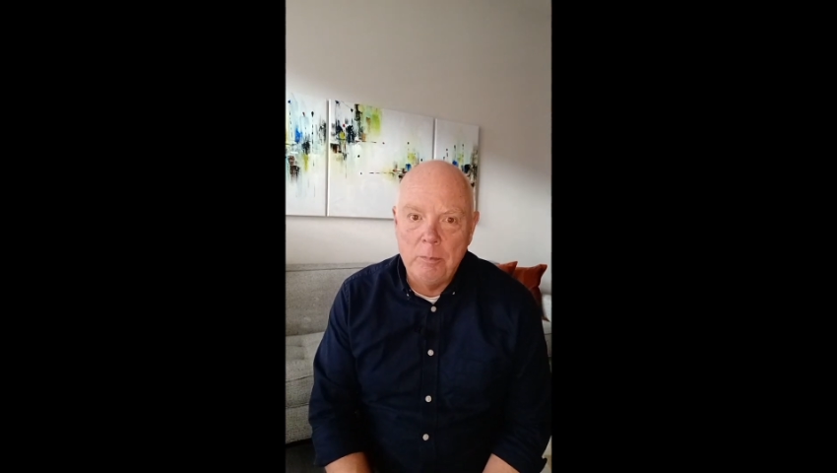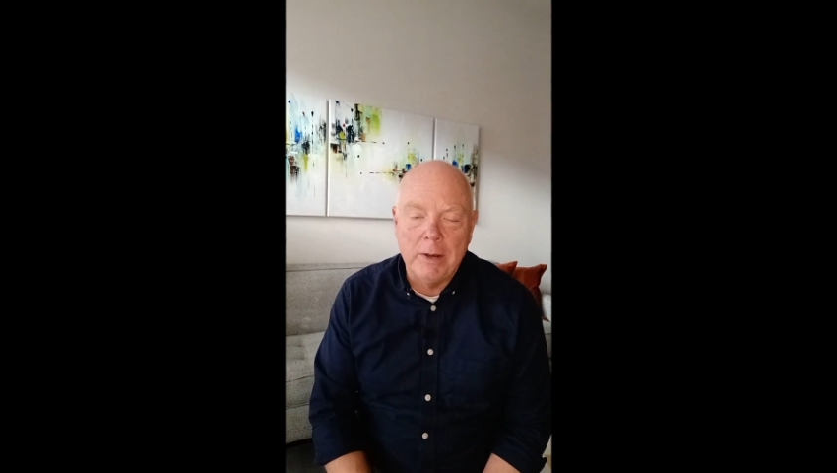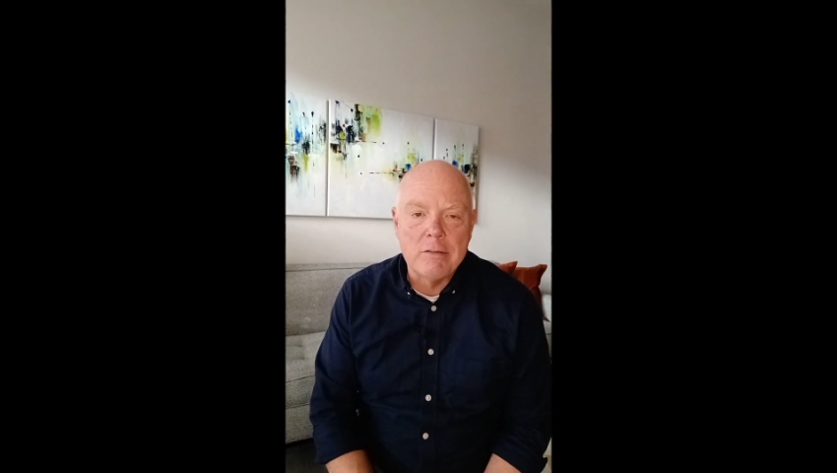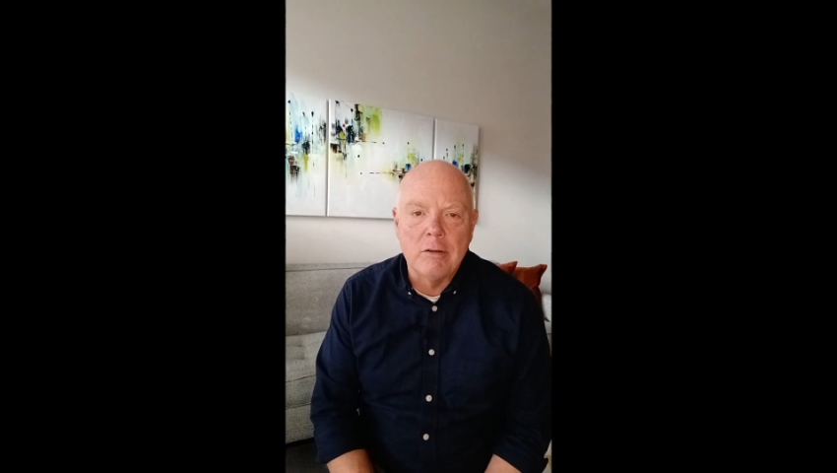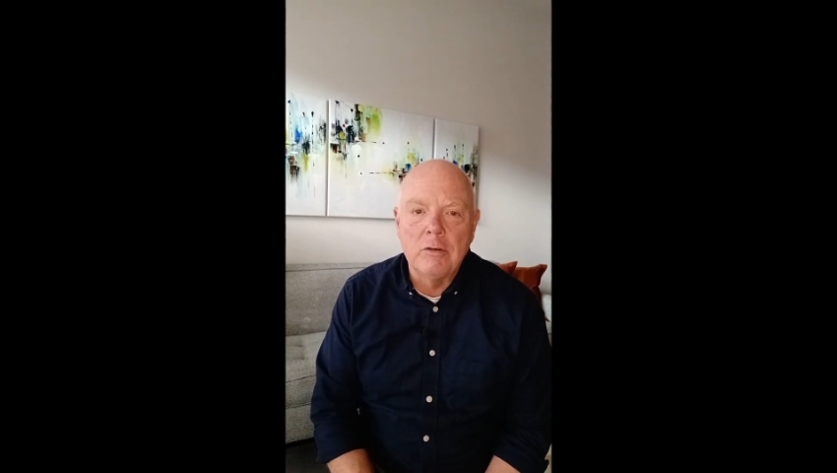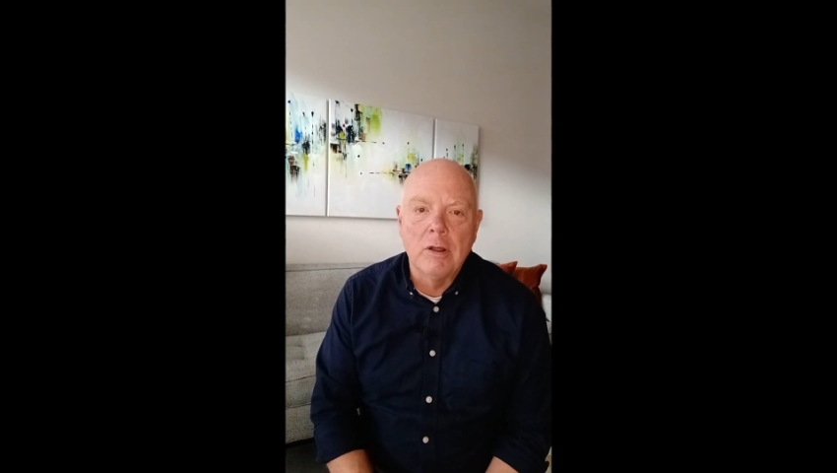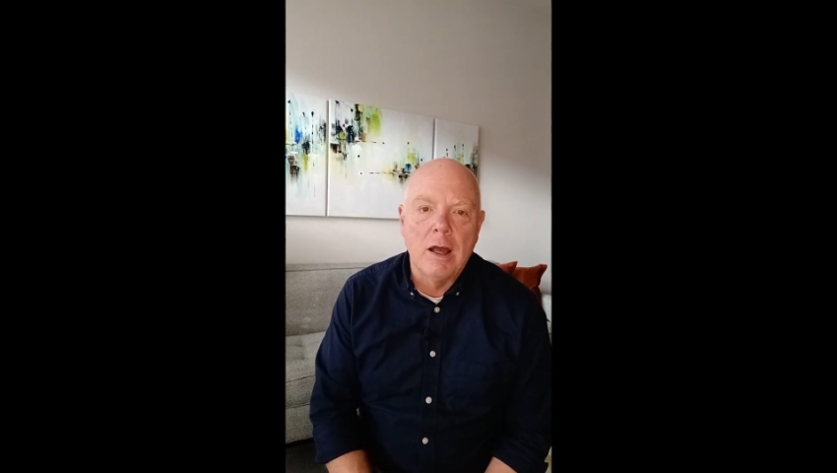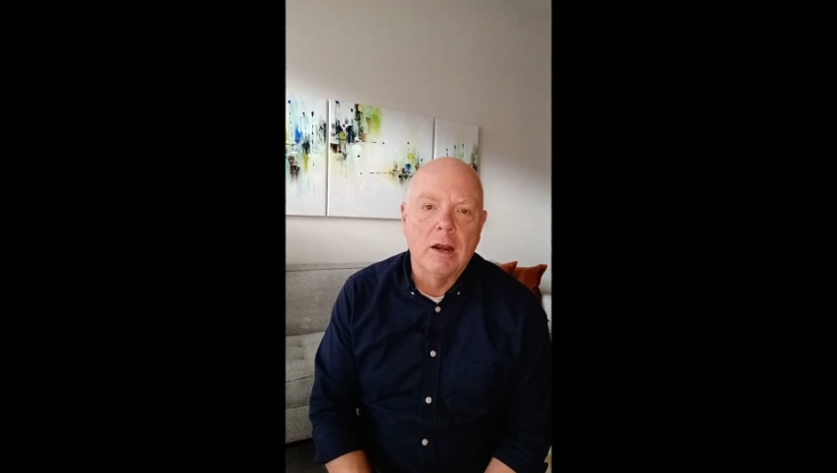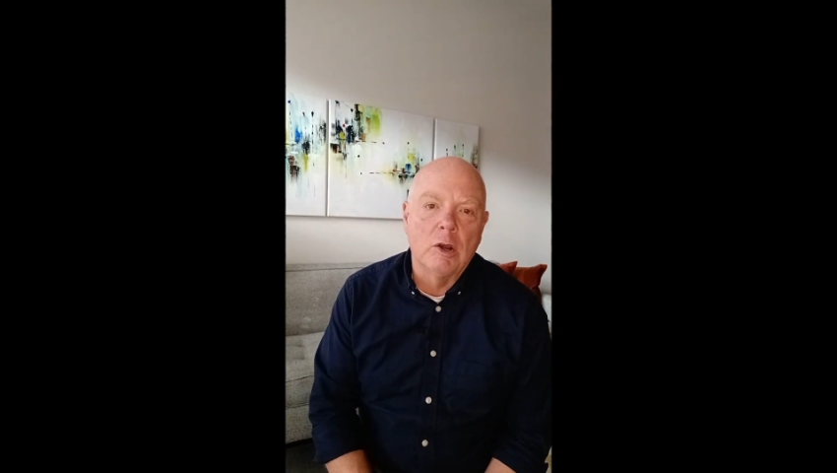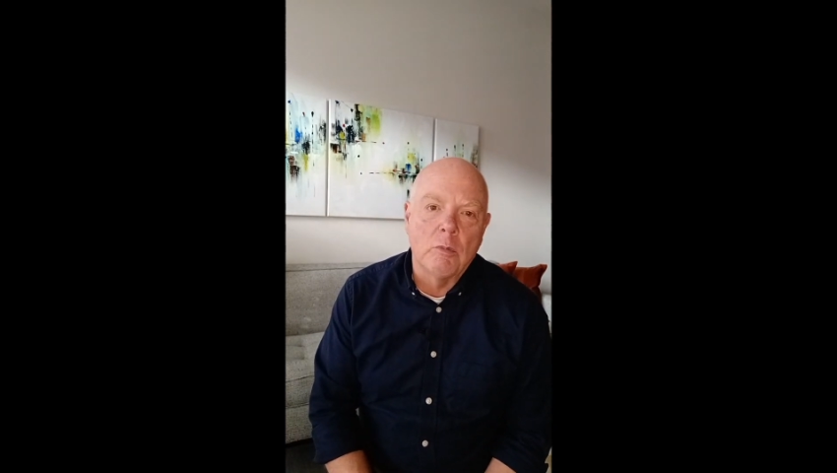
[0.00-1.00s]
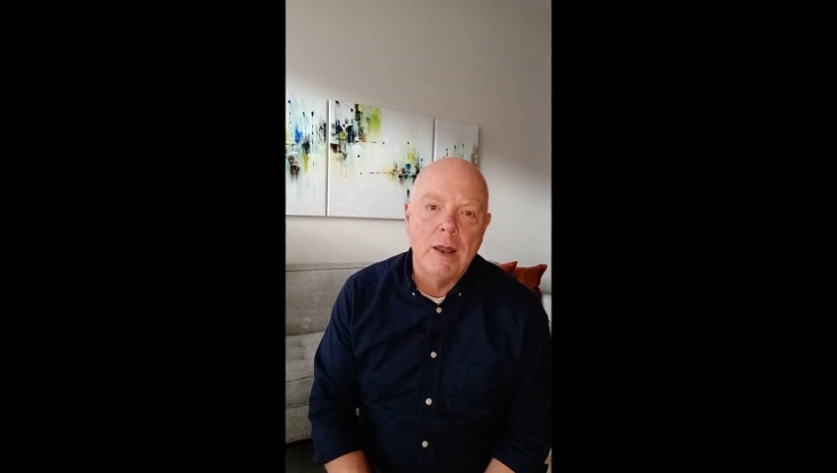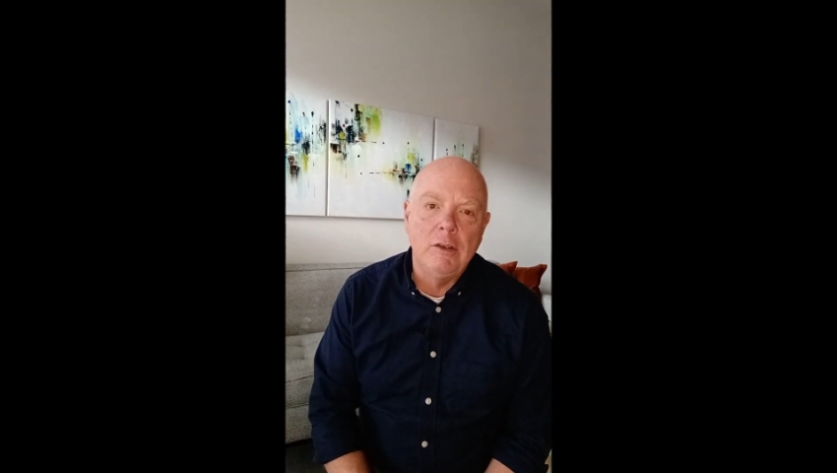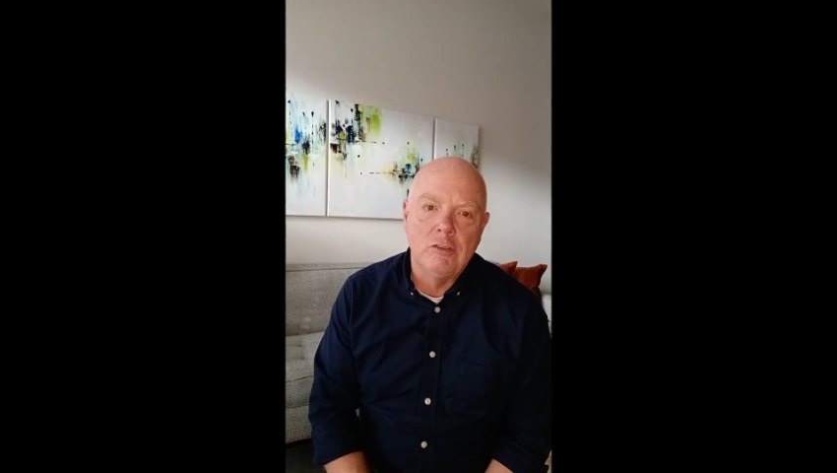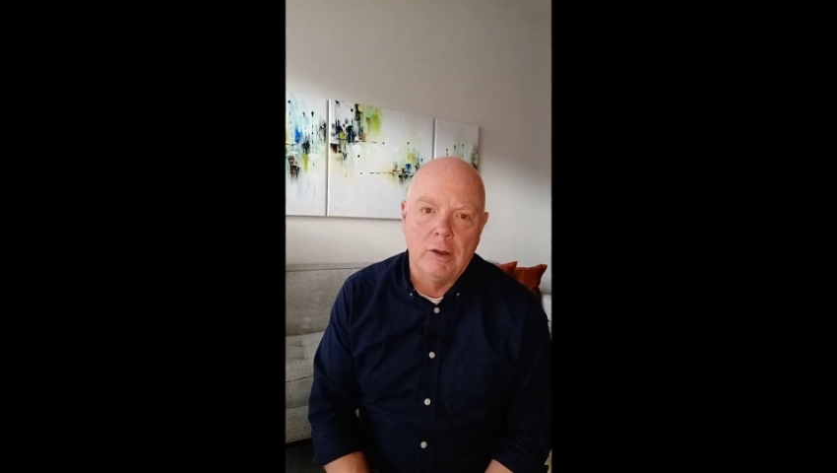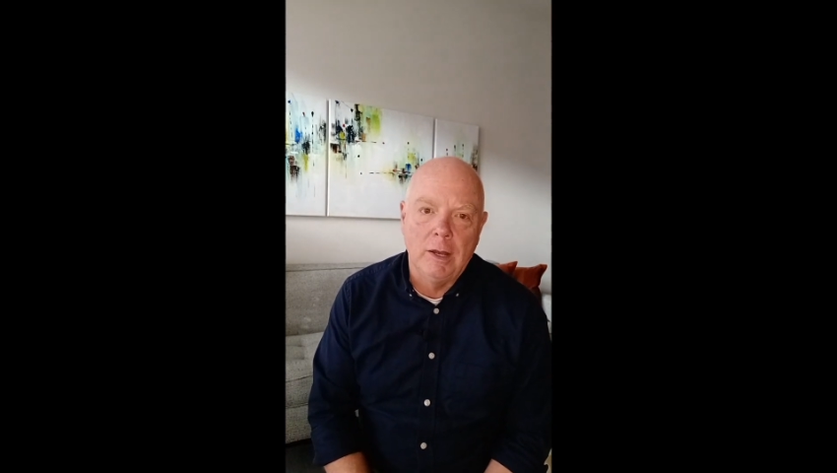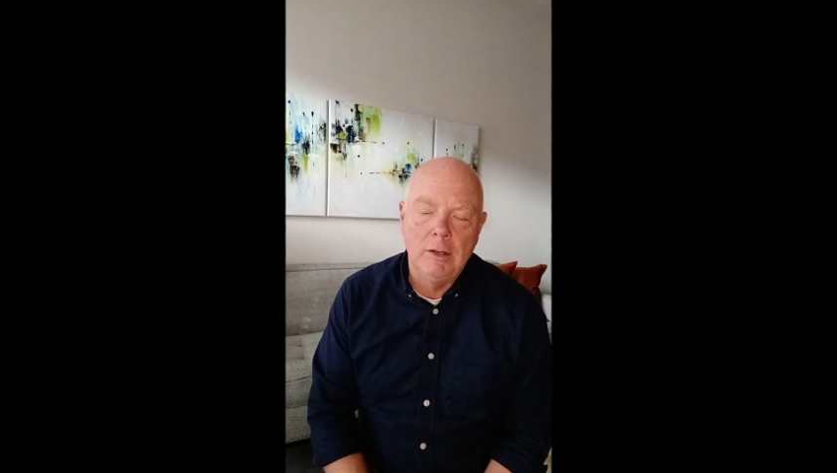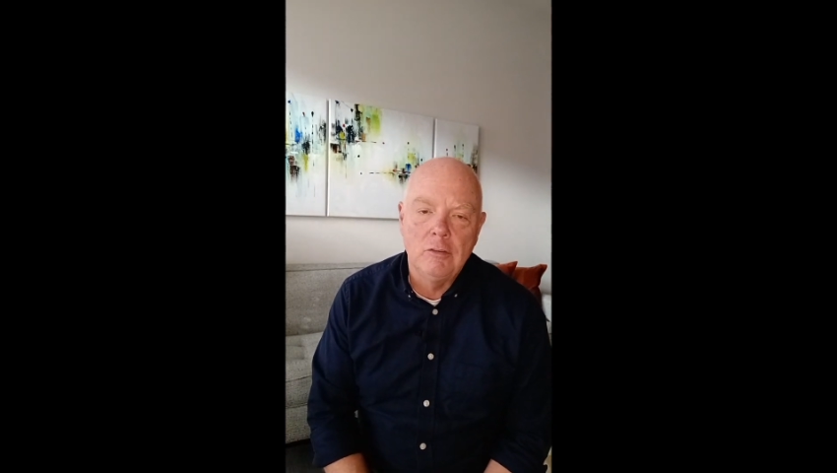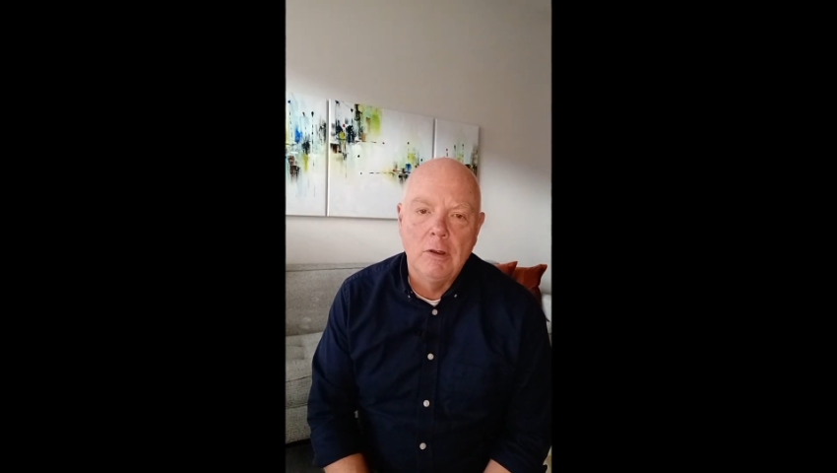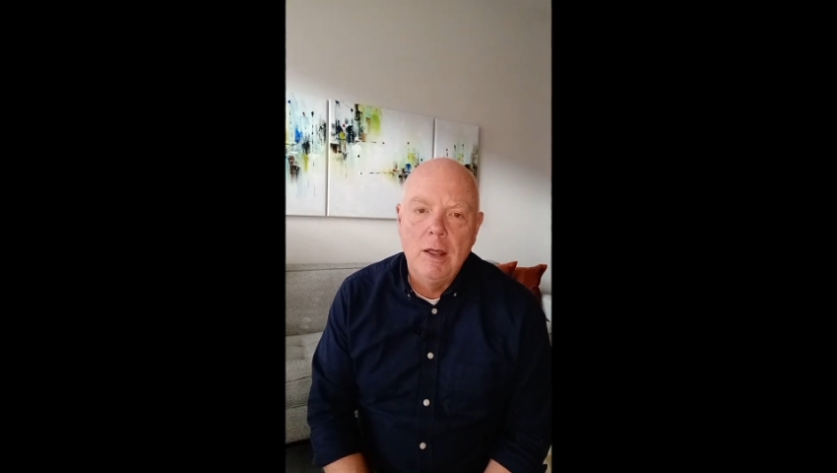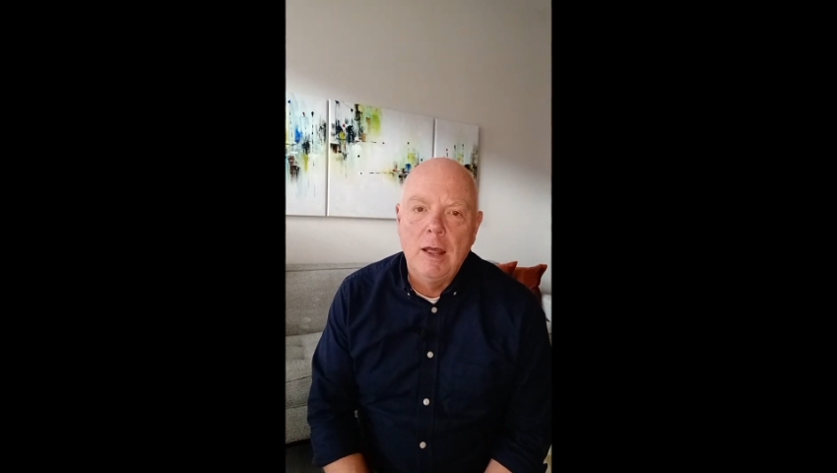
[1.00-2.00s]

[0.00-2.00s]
but it's undergone a great change,